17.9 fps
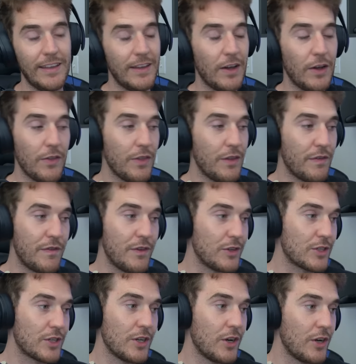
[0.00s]
on the
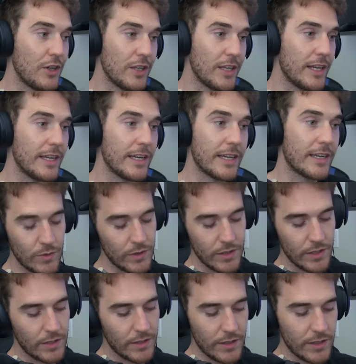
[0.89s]
first call, like,
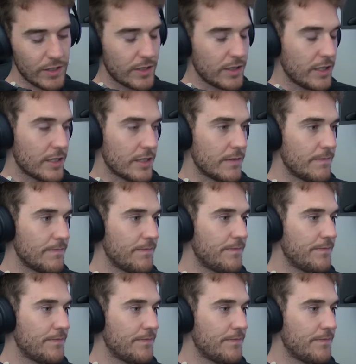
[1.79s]
would, uh, just listen.